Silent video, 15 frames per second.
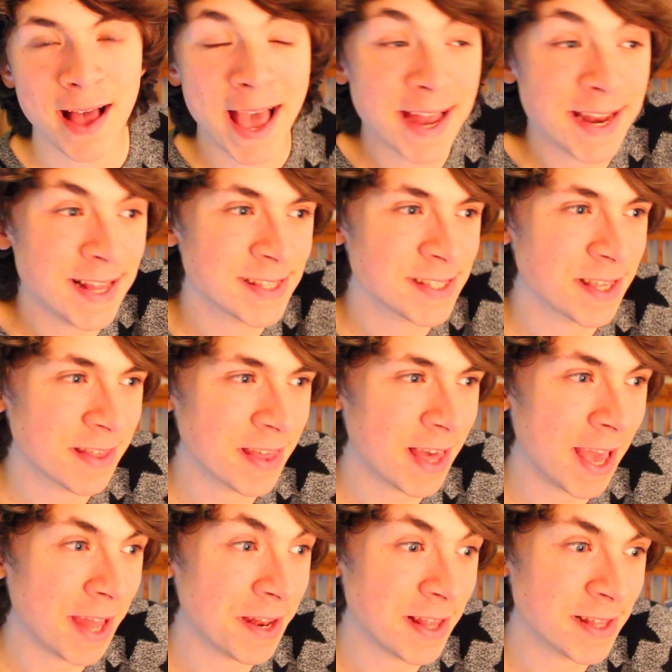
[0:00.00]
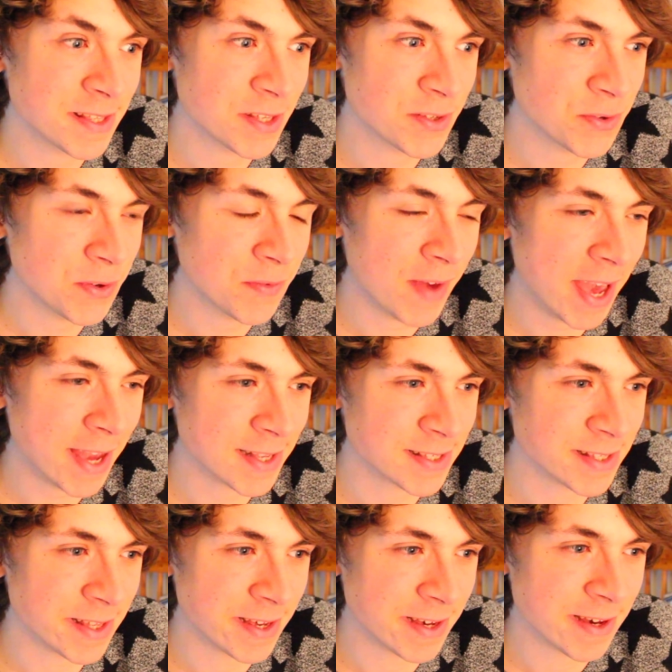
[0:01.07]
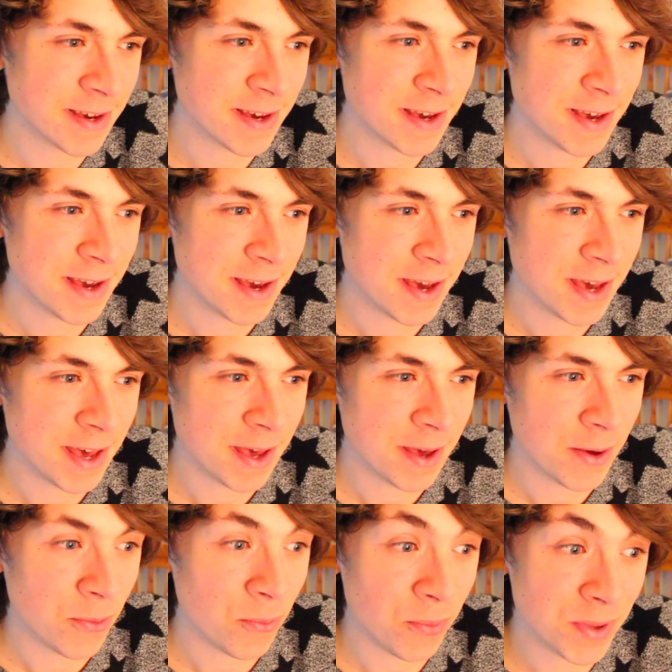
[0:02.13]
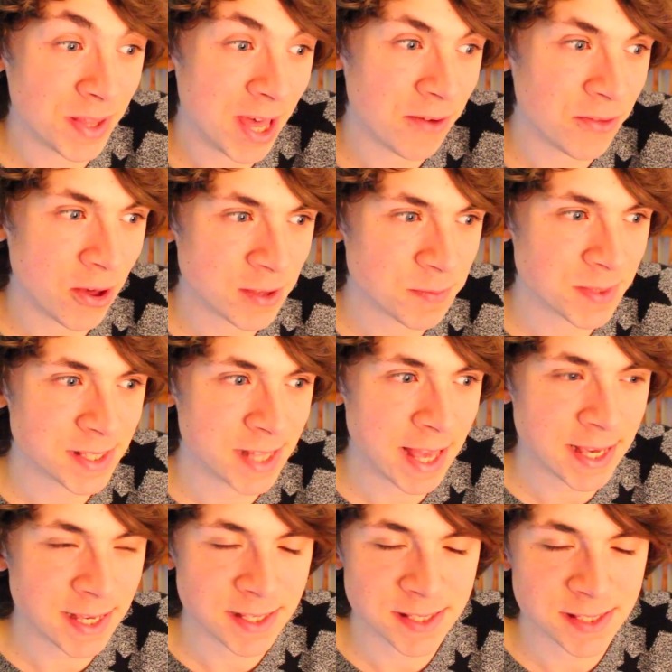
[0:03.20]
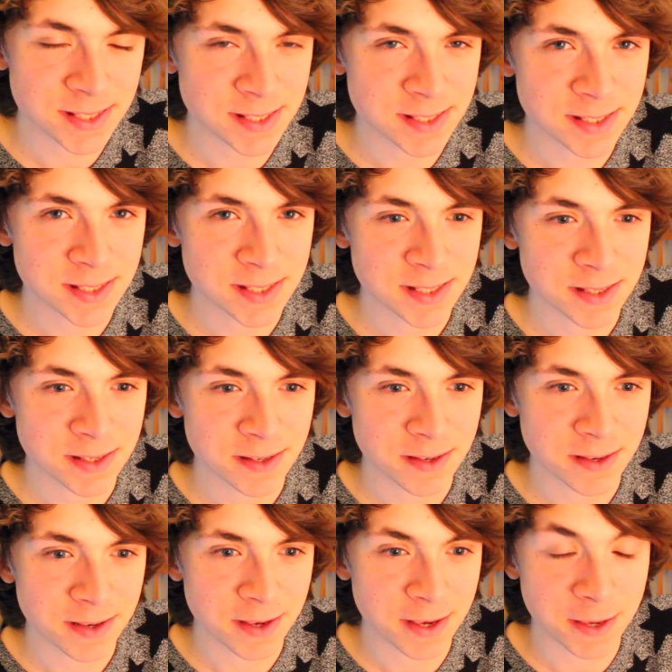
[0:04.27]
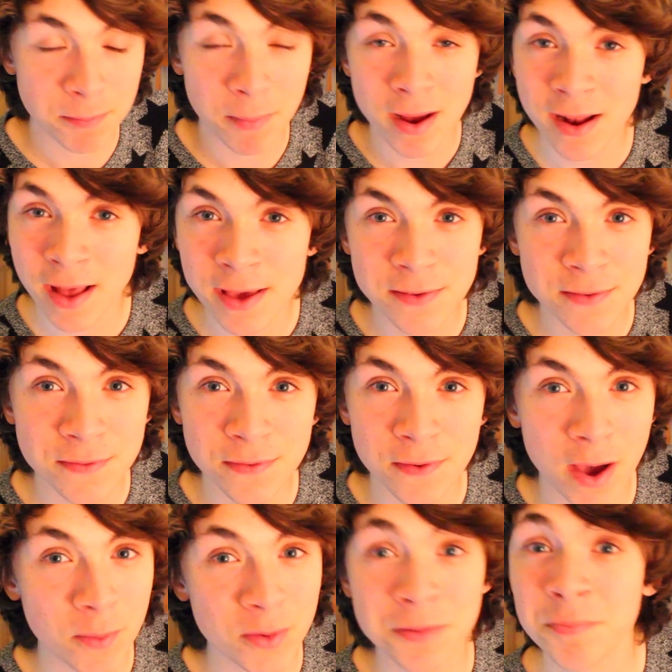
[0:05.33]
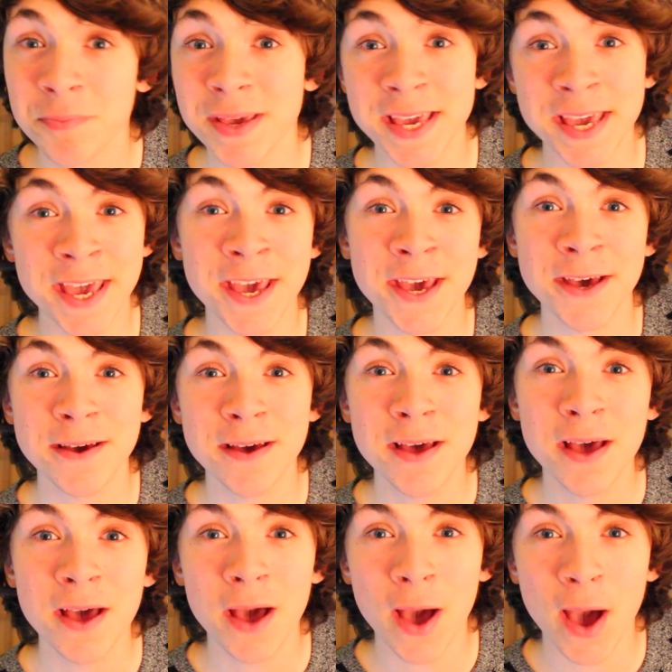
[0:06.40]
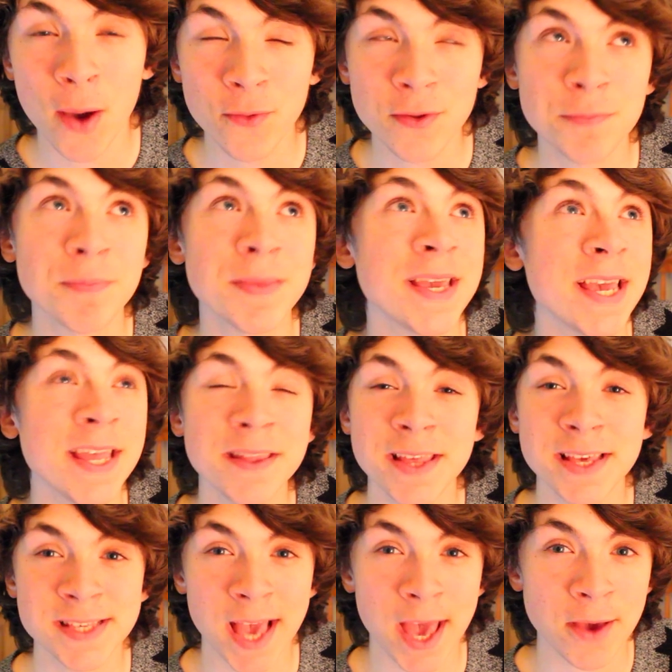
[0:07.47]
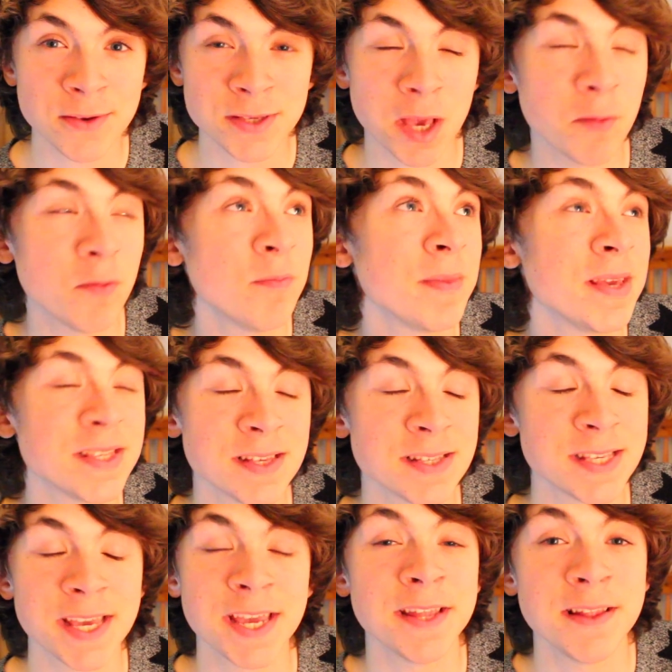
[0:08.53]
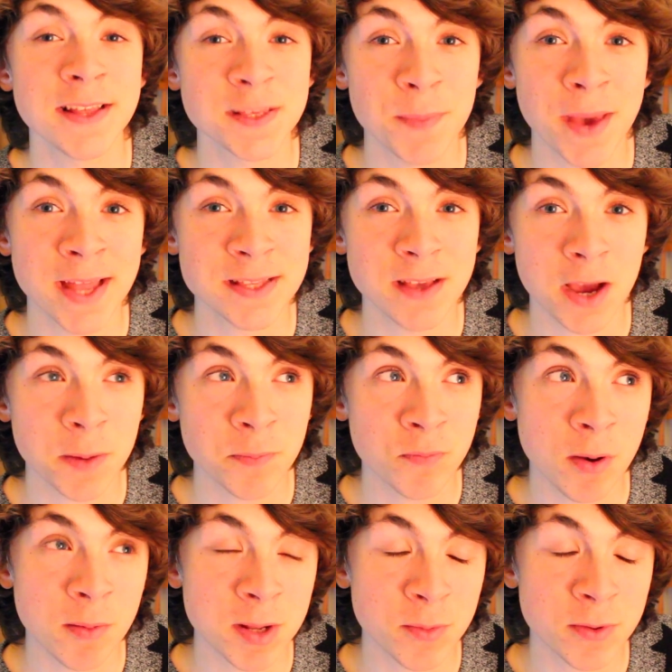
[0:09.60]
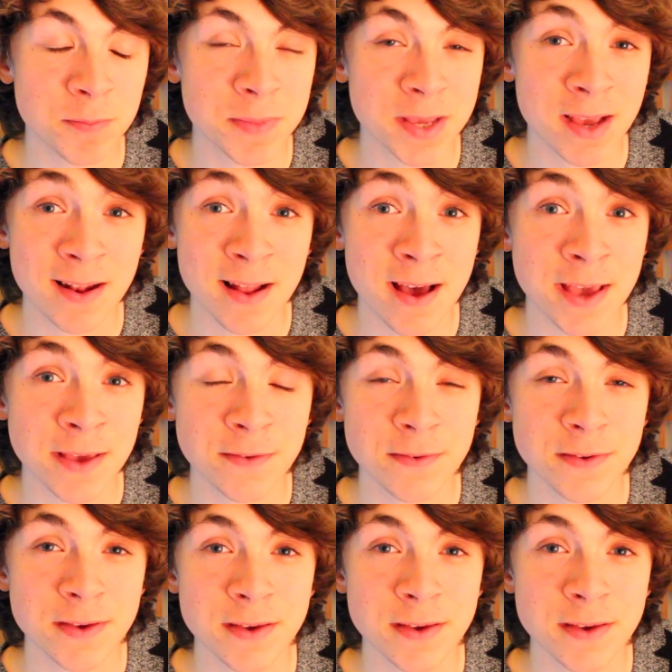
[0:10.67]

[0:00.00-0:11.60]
and it's a and it's a true fact that without those mistakes in my life I wouldn't be here I wouldn't be in this house I wouldn't be sitting in this bed I probably wouldn't be alive